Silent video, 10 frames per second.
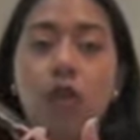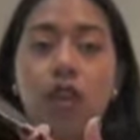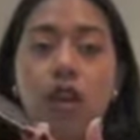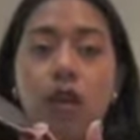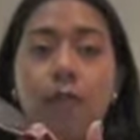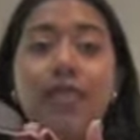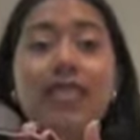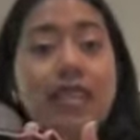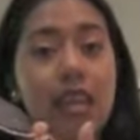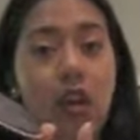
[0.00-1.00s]
will
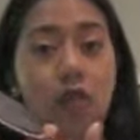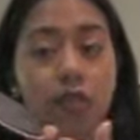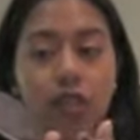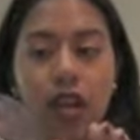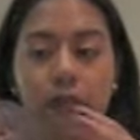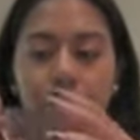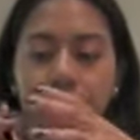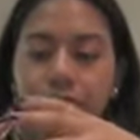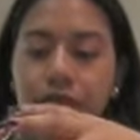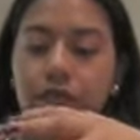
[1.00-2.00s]
patina over time.
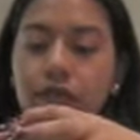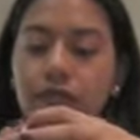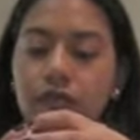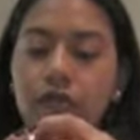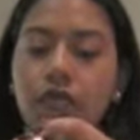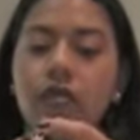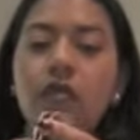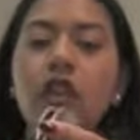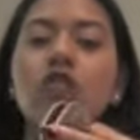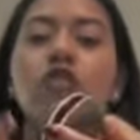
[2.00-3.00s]

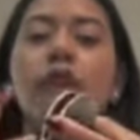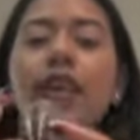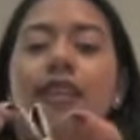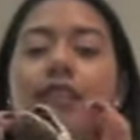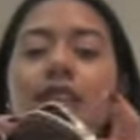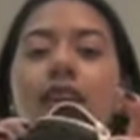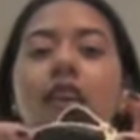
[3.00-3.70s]
So it's